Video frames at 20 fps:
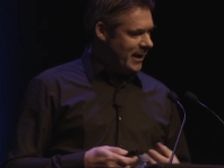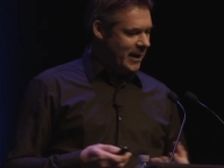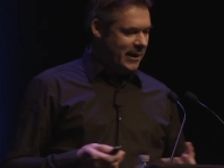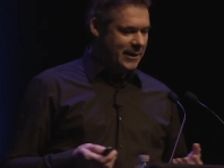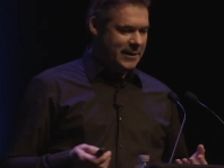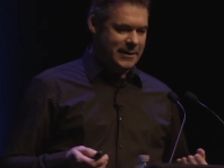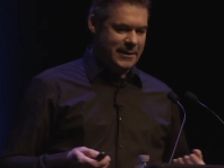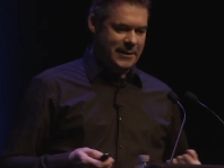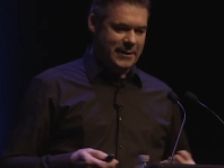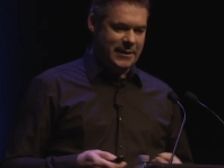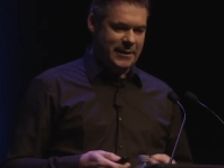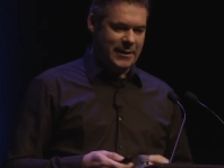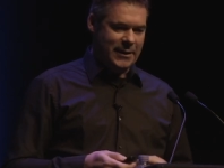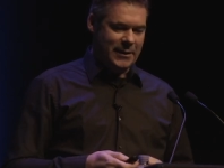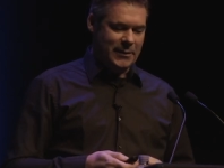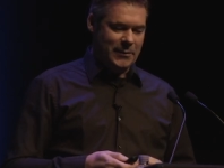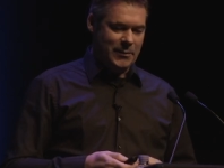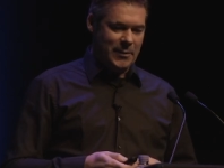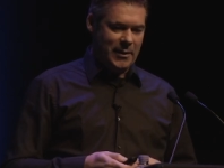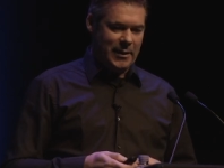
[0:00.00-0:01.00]
and
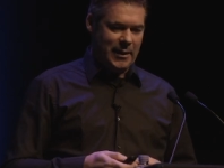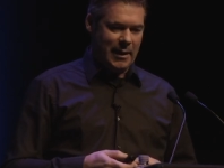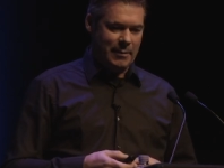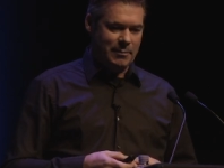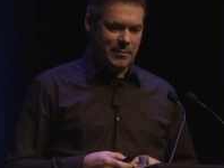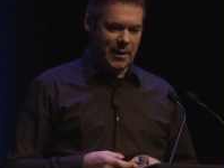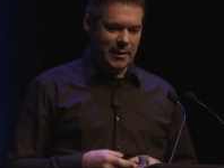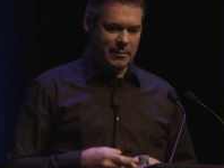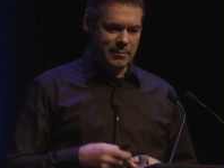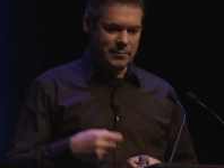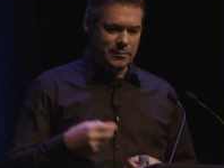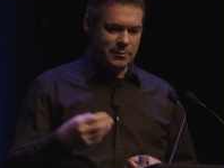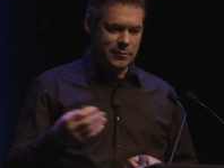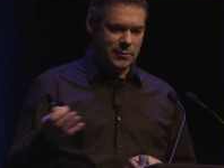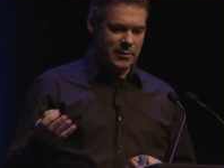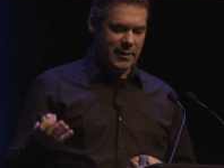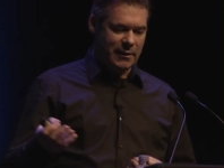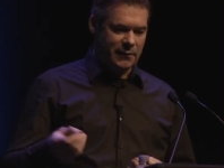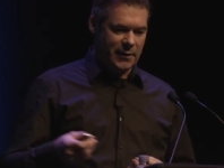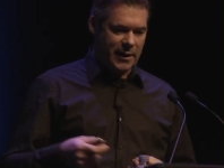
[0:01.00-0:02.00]
um, I'm, I'm,
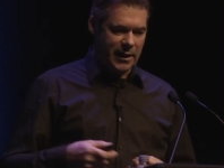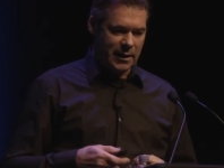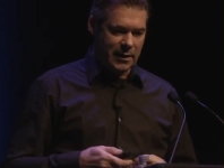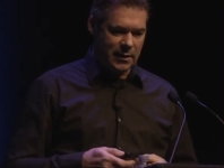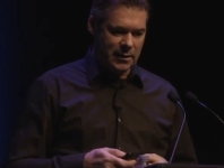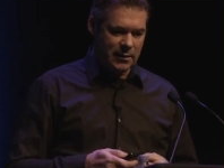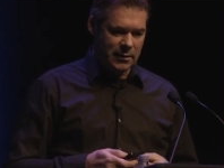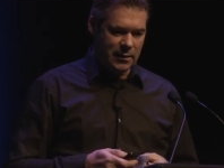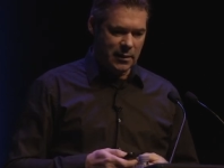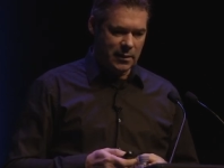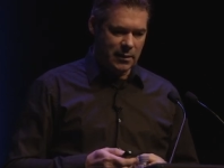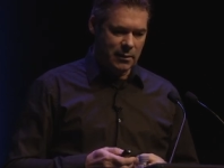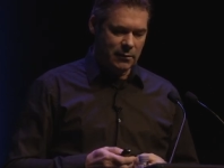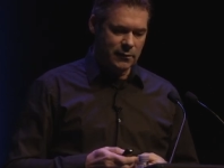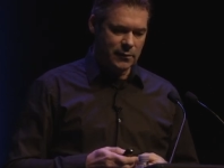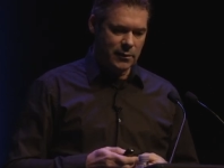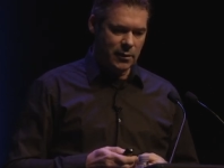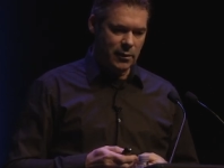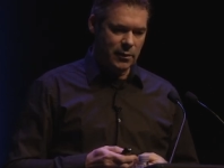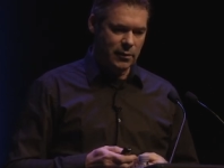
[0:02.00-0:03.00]
traveling
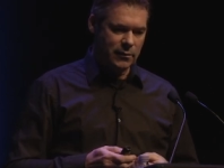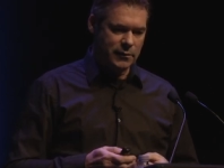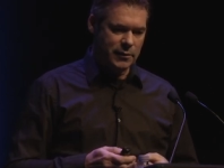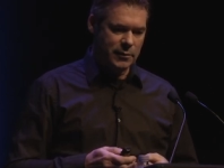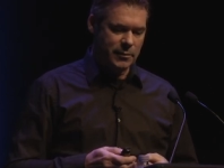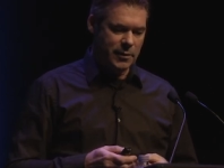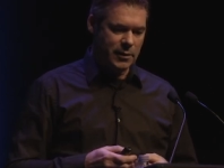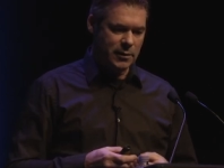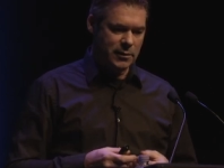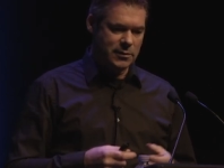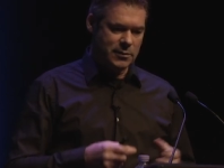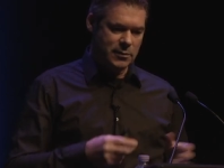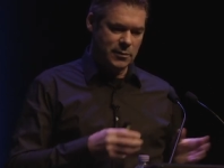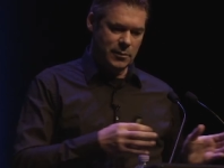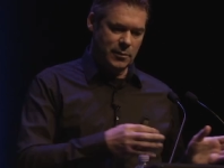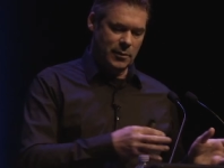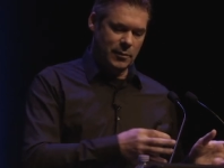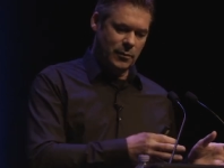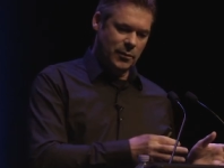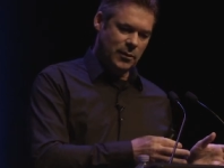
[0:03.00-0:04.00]
over, all over the world,
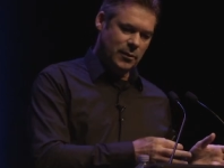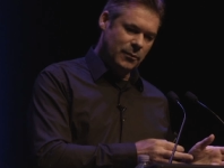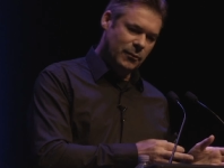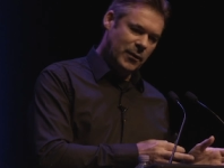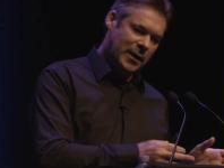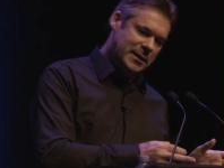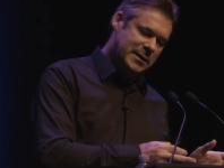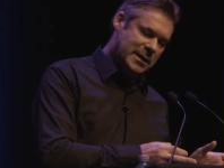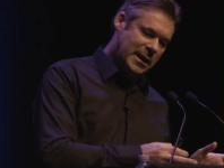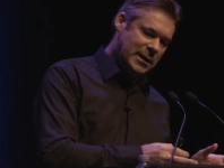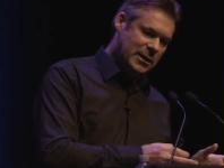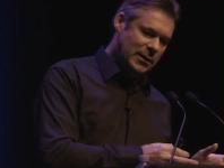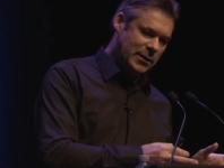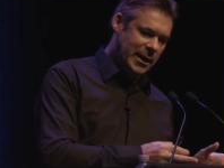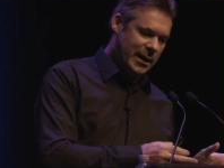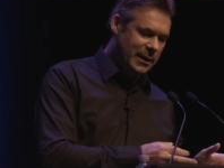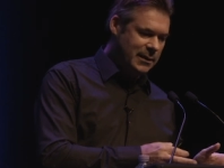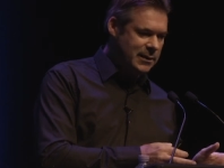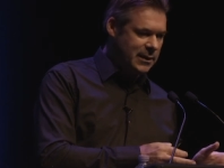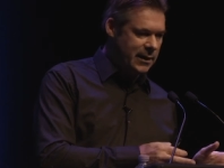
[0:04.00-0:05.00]
um, one side on
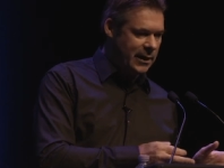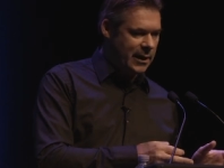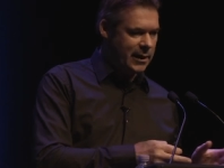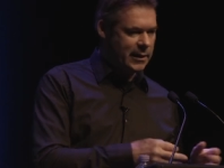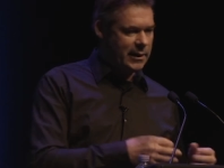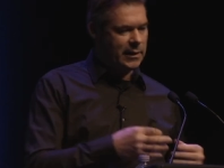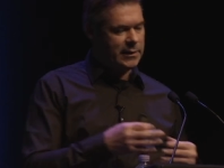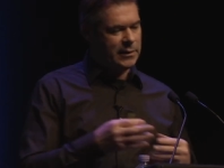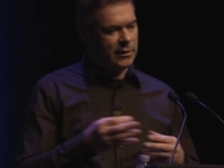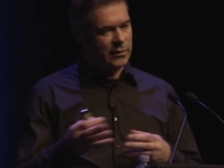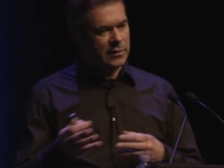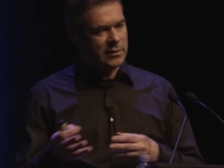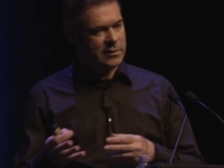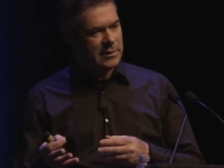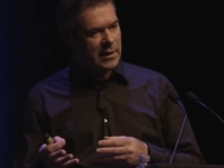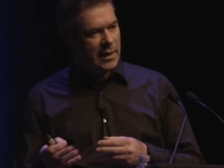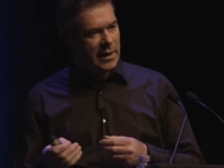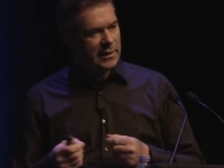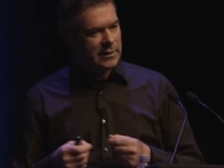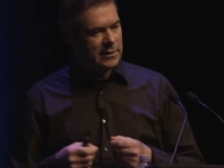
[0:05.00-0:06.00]
healthcare and the other
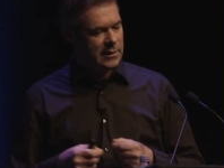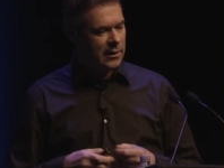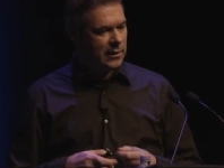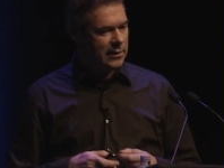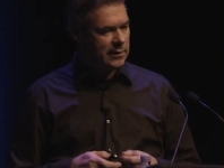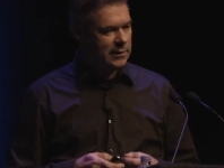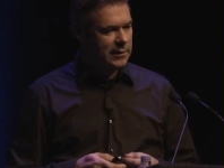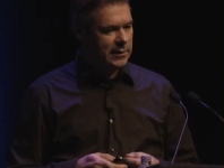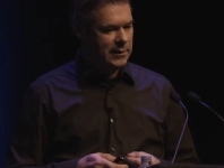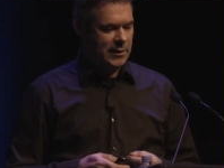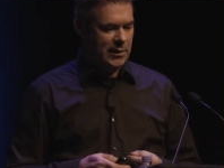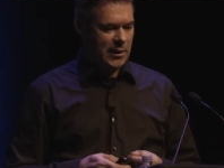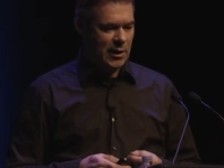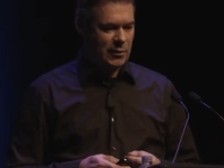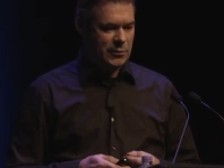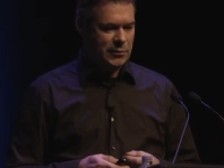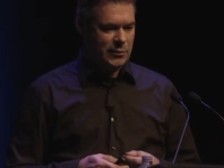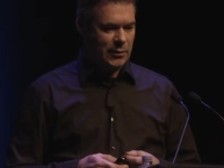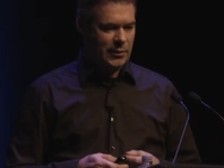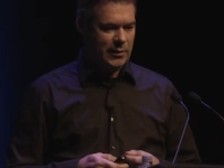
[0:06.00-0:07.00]
side on
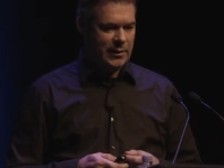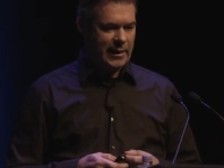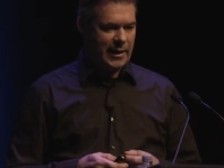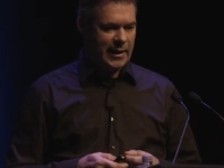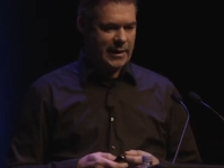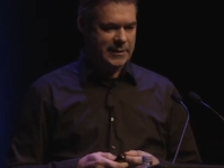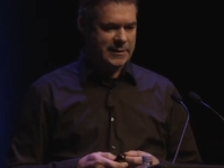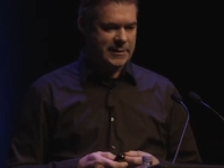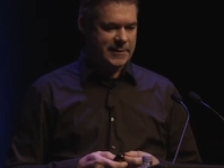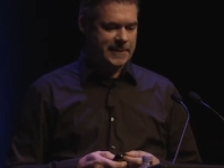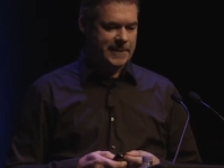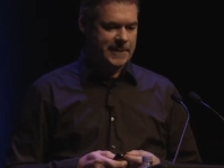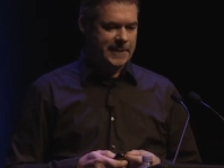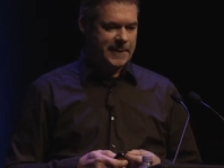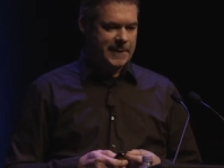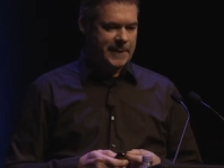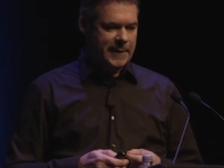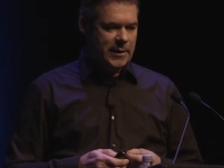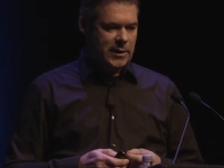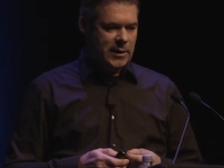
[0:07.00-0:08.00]
how to organize.
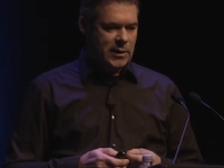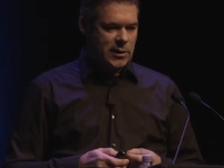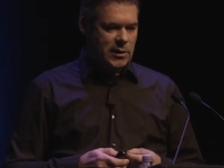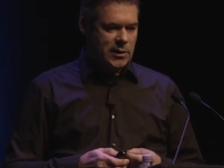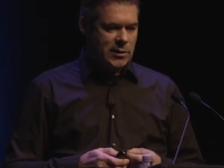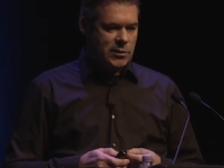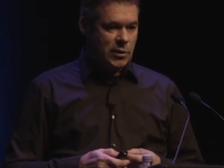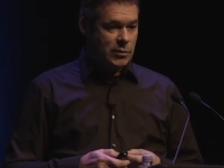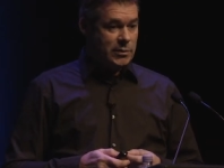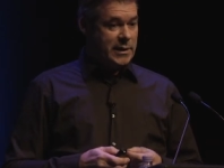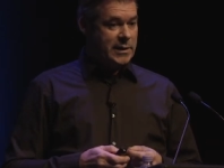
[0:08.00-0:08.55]
So